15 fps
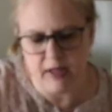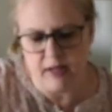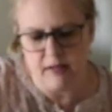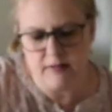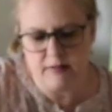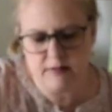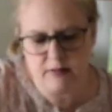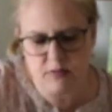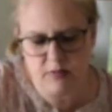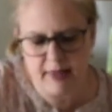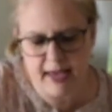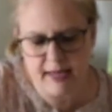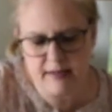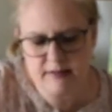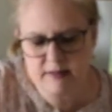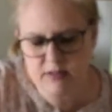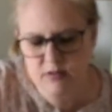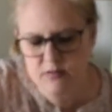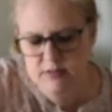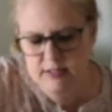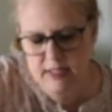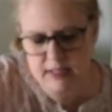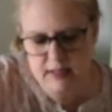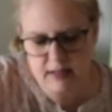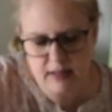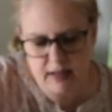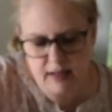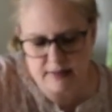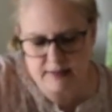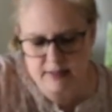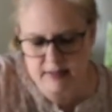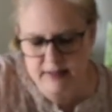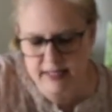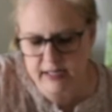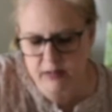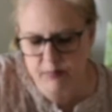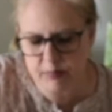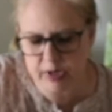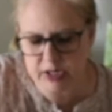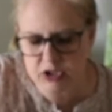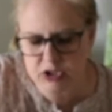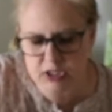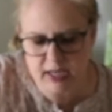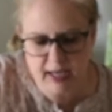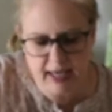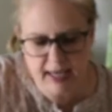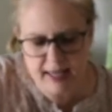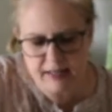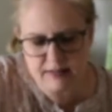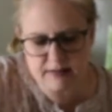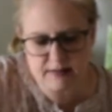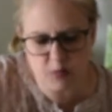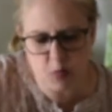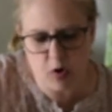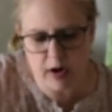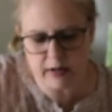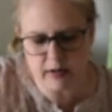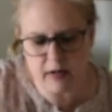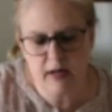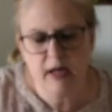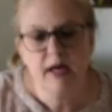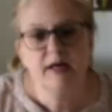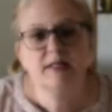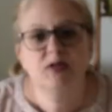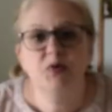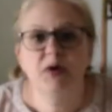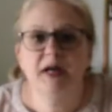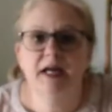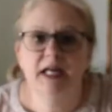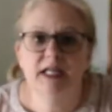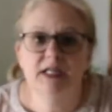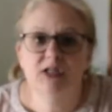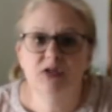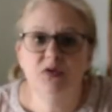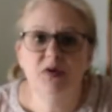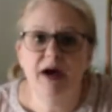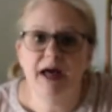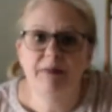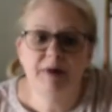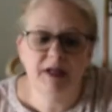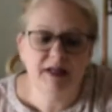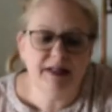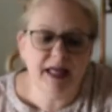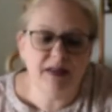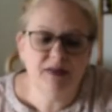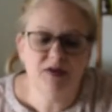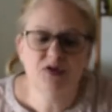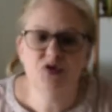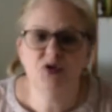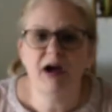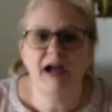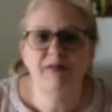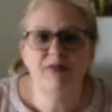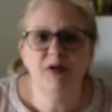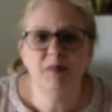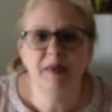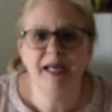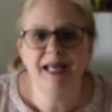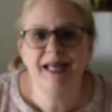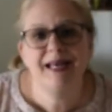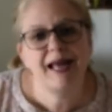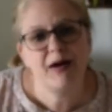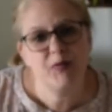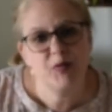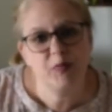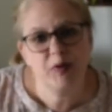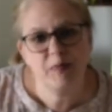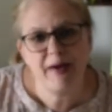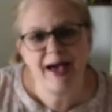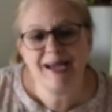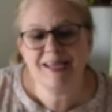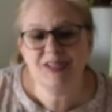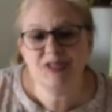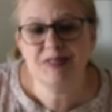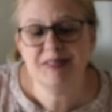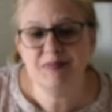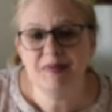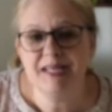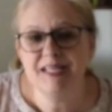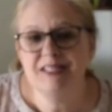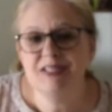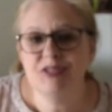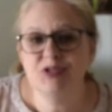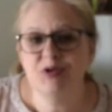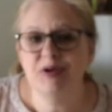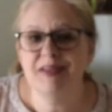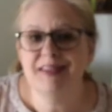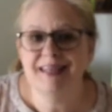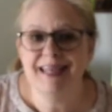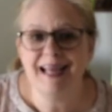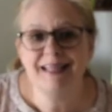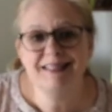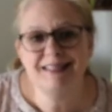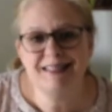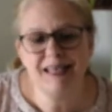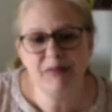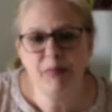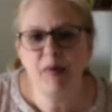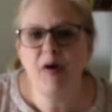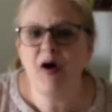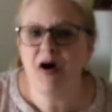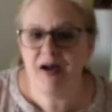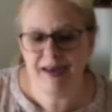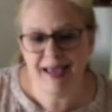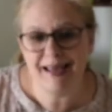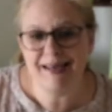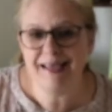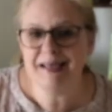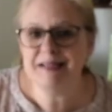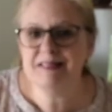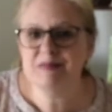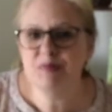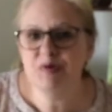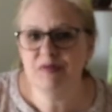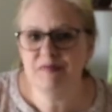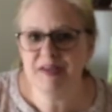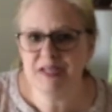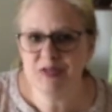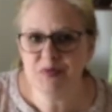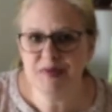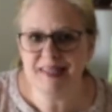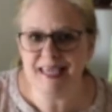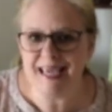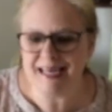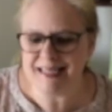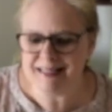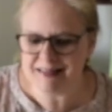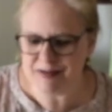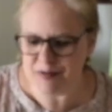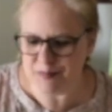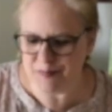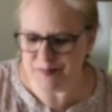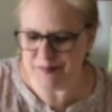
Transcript: So that is using a synthetic brush and some water. So what I'm going to do, I'm going to let those dry for a minute, and I will be back in a minute to show you the next tip on how to get a smooth finish with the Annie Sloan.